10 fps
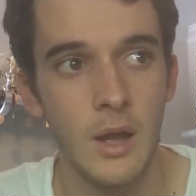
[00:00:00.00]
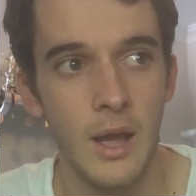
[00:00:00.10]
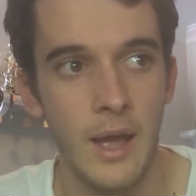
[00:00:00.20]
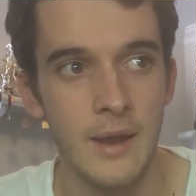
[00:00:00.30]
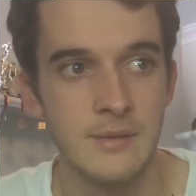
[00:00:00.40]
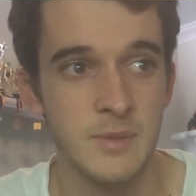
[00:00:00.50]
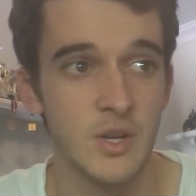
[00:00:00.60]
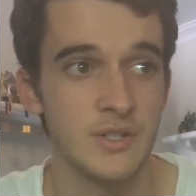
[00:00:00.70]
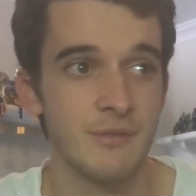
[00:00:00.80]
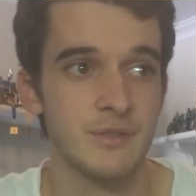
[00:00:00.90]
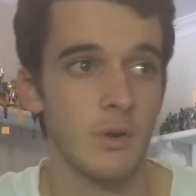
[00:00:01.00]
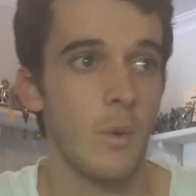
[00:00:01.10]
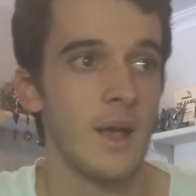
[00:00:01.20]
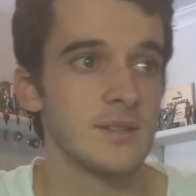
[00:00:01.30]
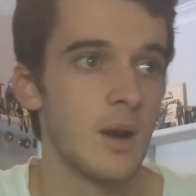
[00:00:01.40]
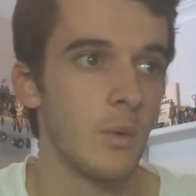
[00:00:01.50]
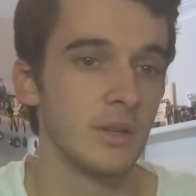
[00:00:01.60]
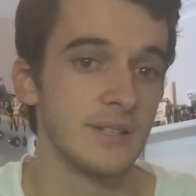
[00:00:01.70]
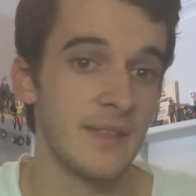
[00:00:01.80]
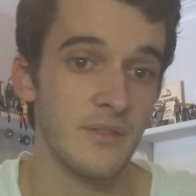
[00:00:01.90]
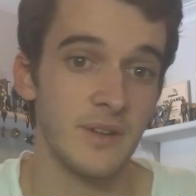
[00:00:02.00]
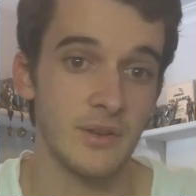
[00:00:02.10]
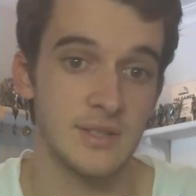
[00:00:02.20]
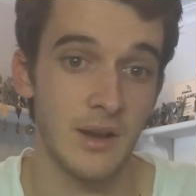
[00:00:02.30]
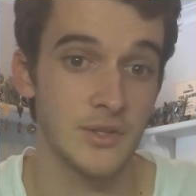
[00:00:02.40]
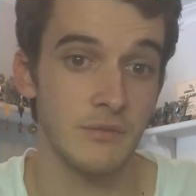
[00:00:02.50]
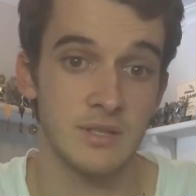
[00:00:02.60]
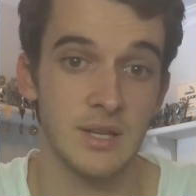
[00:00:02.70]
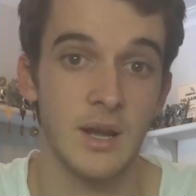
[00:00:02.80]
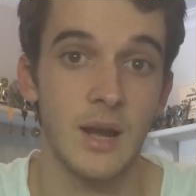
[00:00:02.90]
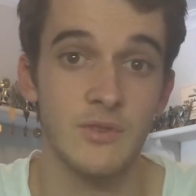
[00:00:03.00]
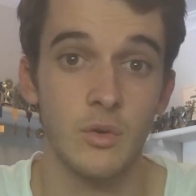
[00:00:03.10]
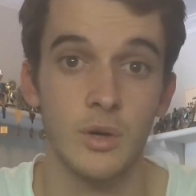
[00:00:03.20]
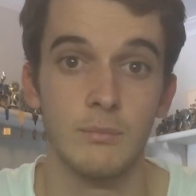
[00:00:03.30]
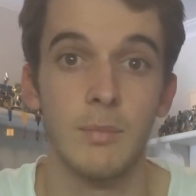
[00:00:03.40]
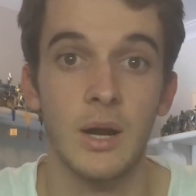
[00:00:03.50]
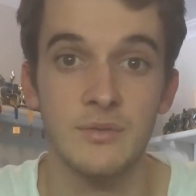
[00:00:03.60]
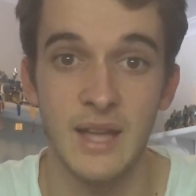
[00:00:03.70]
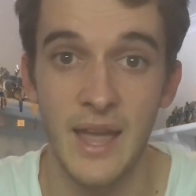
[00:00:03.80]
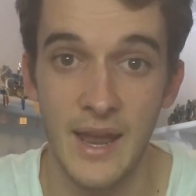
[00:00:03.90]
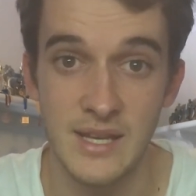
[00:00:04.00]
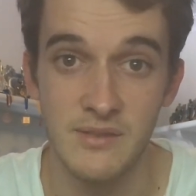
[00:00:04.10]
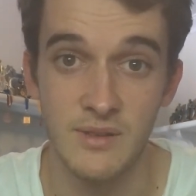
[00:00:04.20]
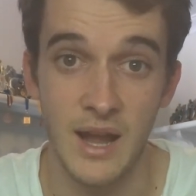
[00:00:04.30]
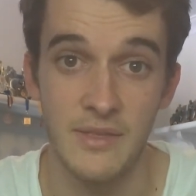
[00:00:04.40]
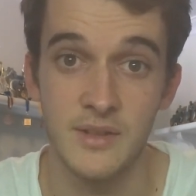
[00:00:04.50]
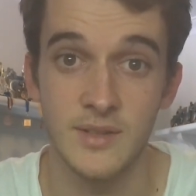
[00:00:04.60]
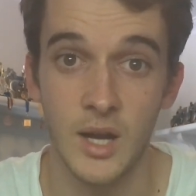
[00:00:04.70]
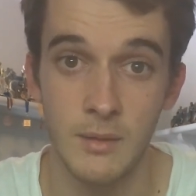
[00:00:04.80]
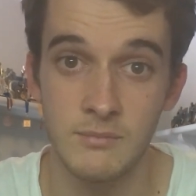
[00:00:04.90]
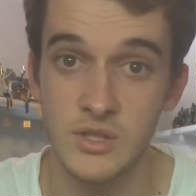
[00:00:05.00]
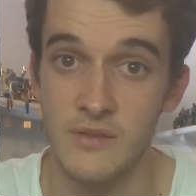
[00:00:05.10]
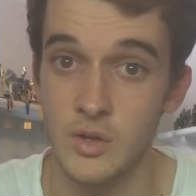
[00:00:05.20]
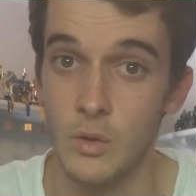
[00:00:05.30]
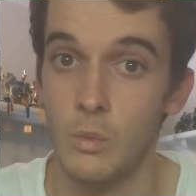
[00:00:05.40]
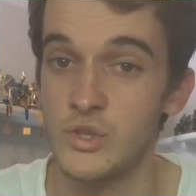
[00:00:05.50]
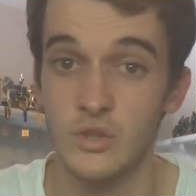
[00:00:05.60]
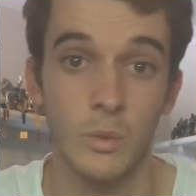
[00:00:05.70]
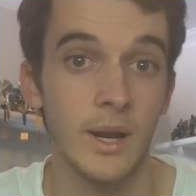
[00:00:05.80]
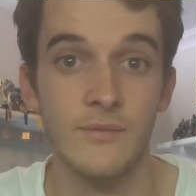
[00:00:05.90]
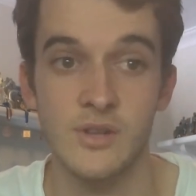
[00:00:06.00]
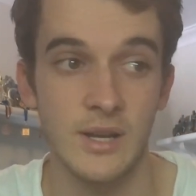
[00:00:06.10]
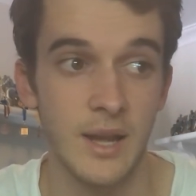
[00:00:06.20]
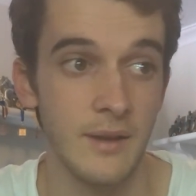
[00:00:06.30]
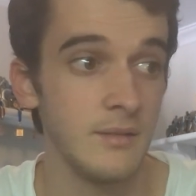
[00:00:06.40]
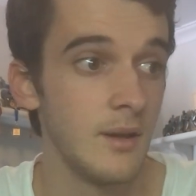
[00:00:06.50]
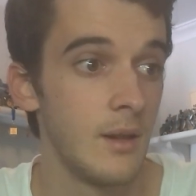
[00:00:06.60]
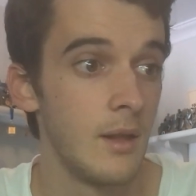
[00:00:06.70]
And because it was a request, I wanted to get the videos out, because obviously I recorded miles ahead given I had the time, because I record just whenever I can.